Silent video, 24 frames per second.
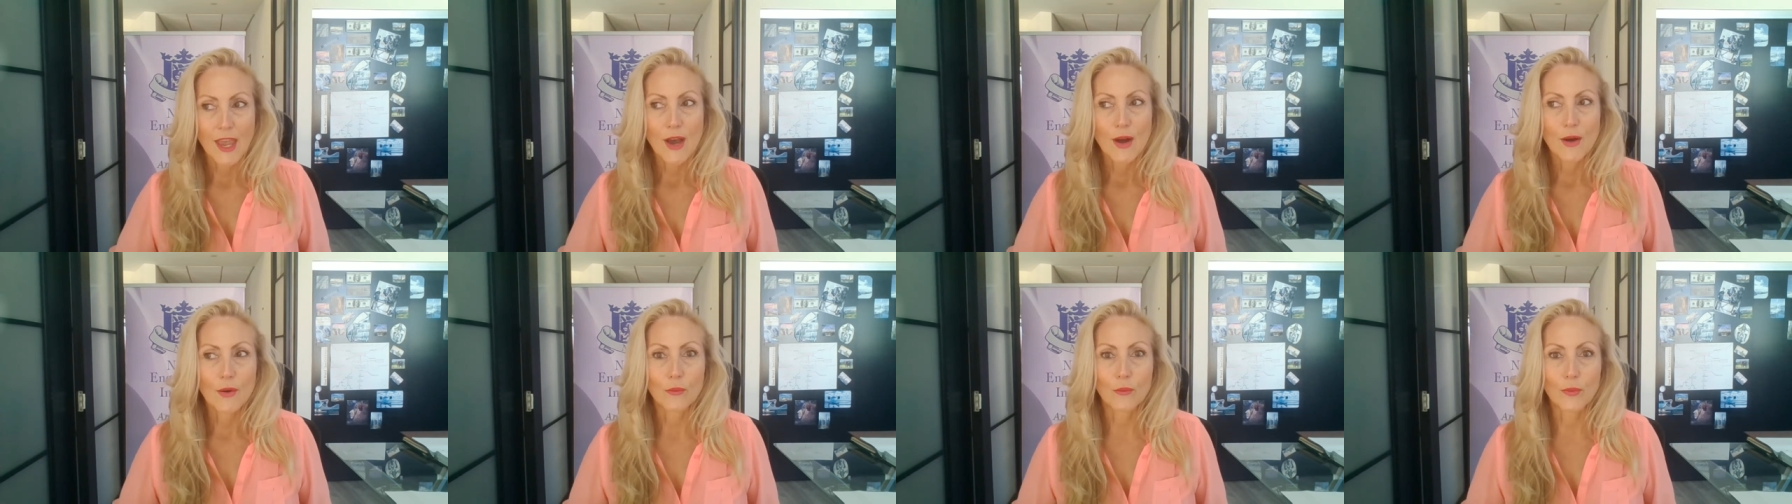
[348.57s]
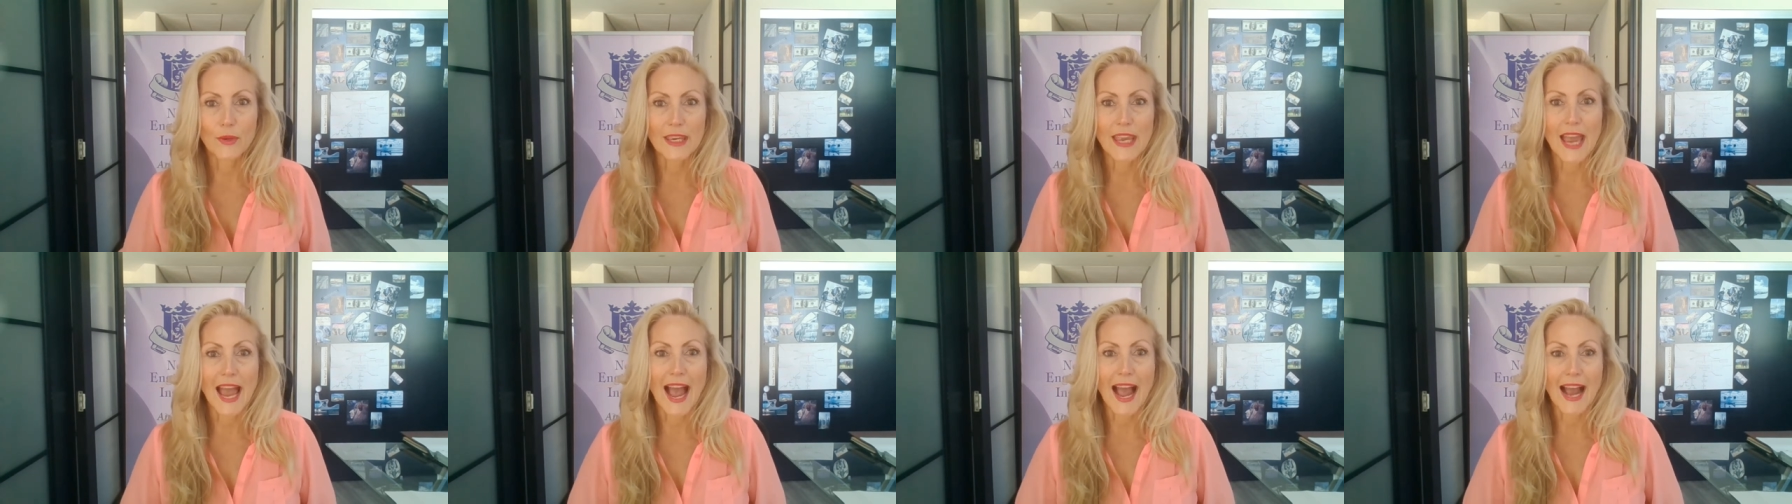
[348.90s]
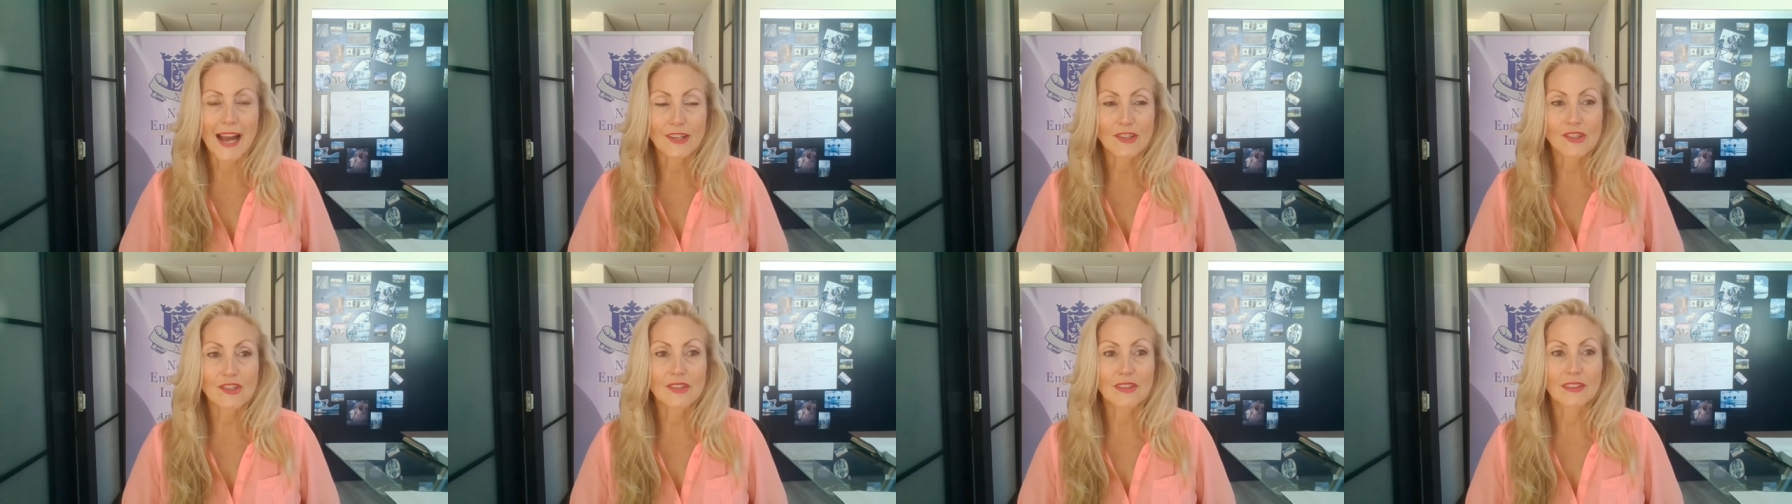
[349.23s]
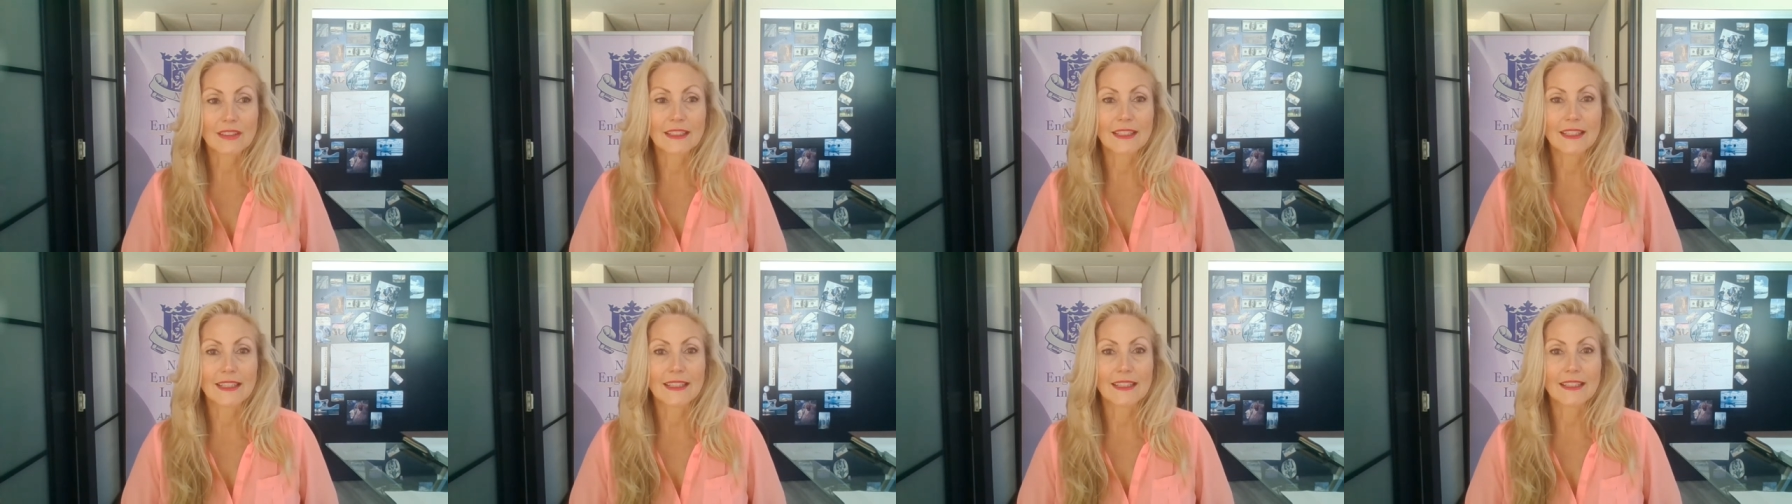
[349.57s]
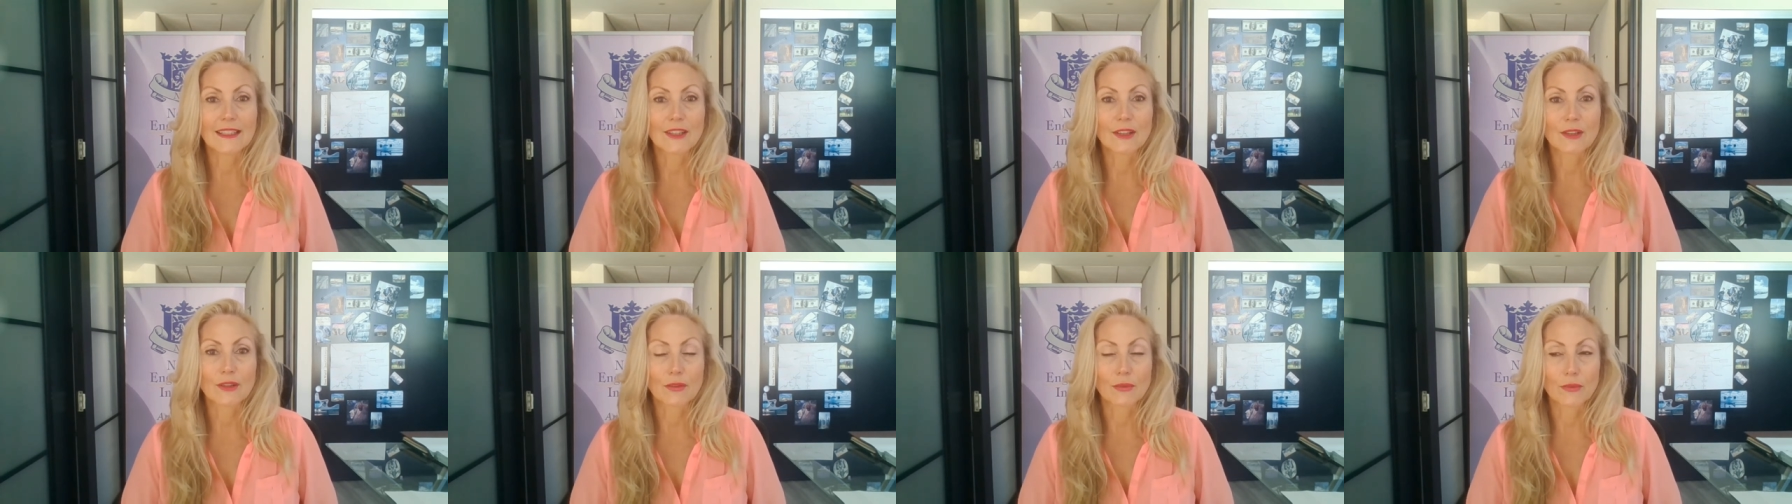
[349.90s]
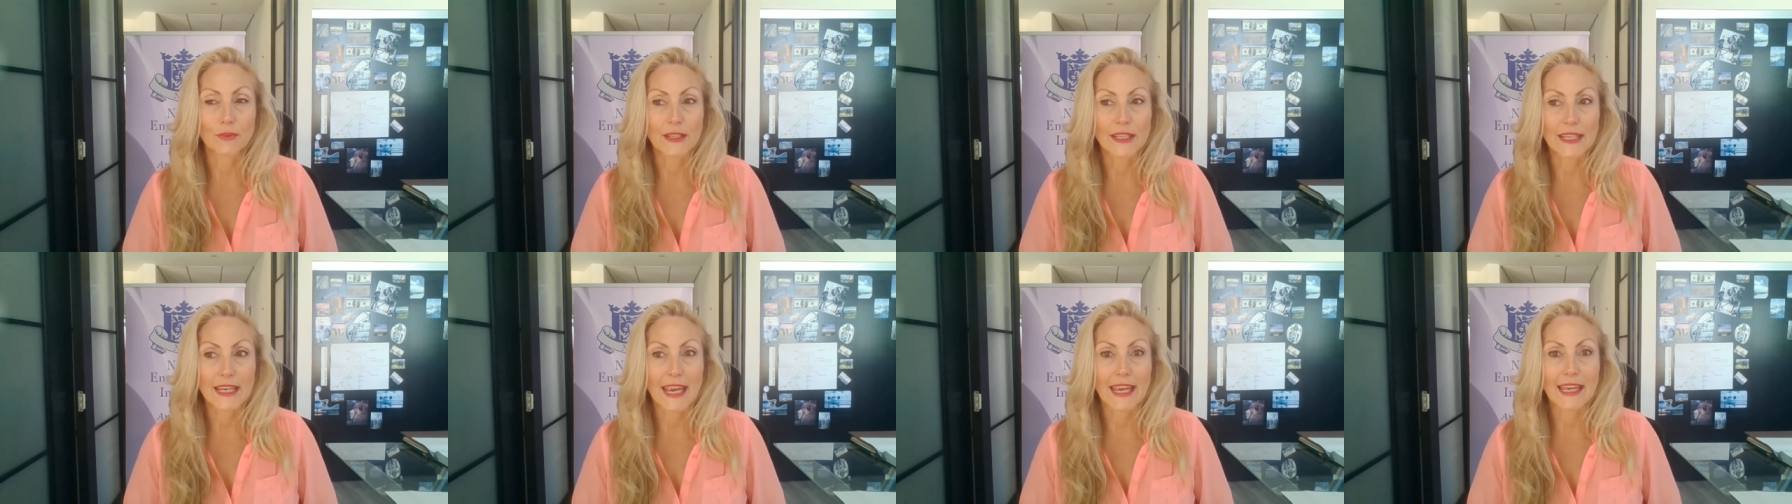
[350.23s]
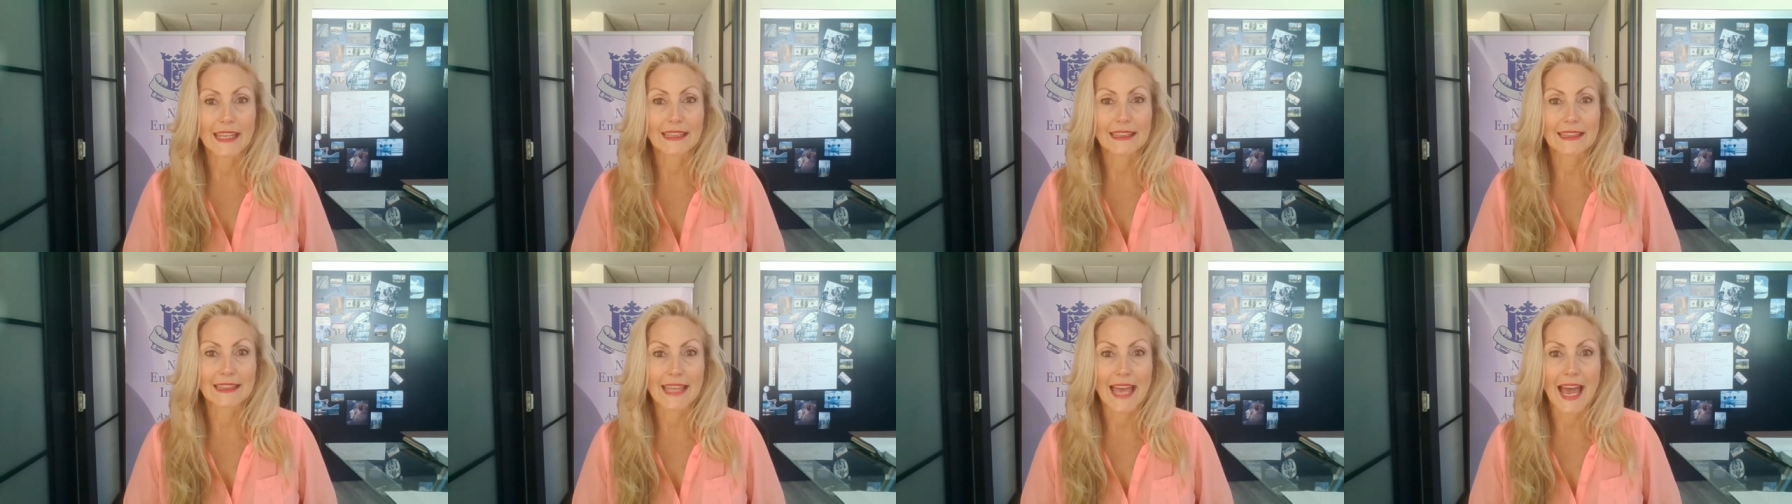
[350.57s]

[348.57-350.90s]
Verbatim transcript: we actually create